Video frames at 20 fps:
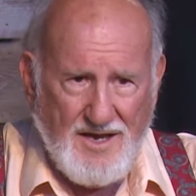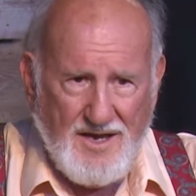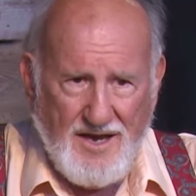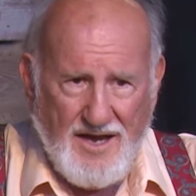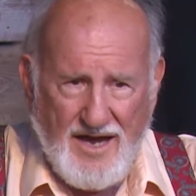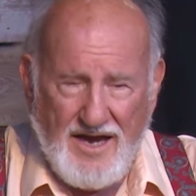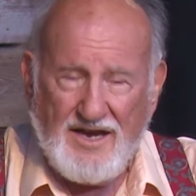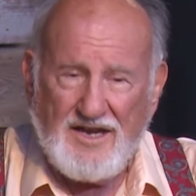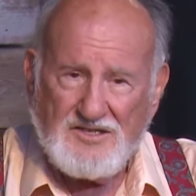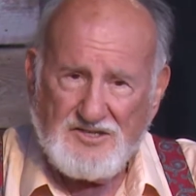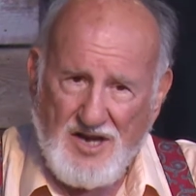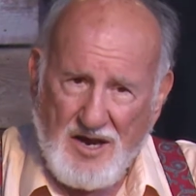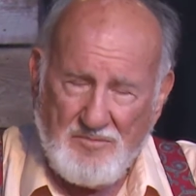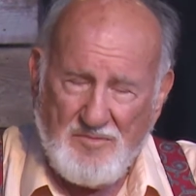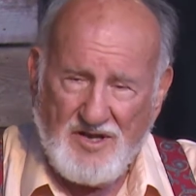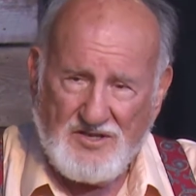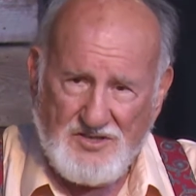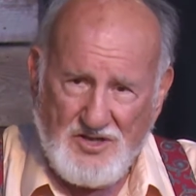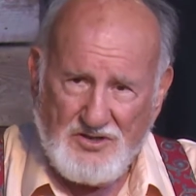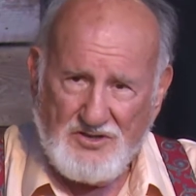And as I
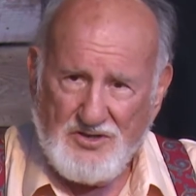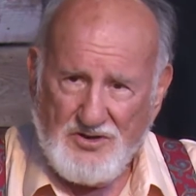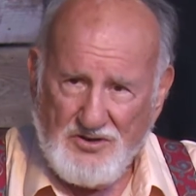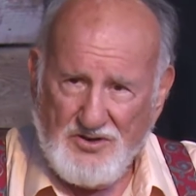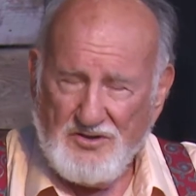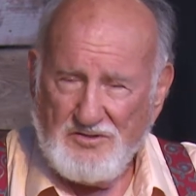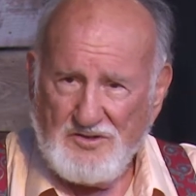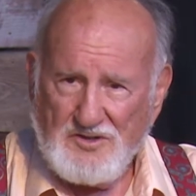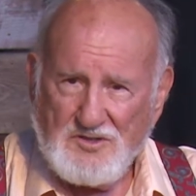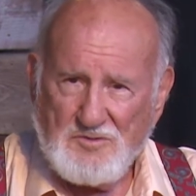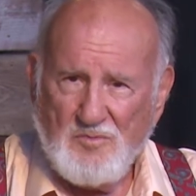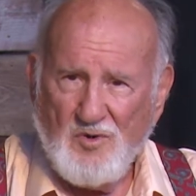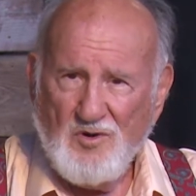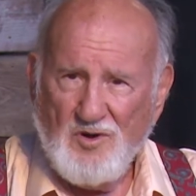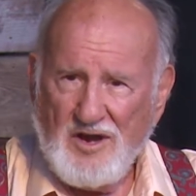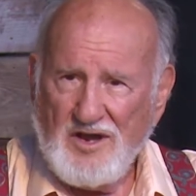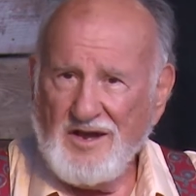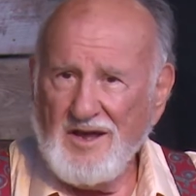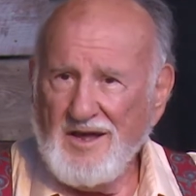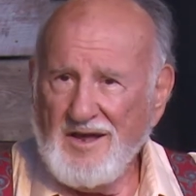mentioned to you this
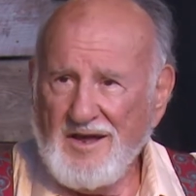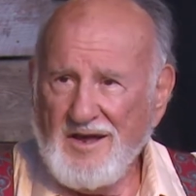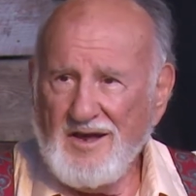morning,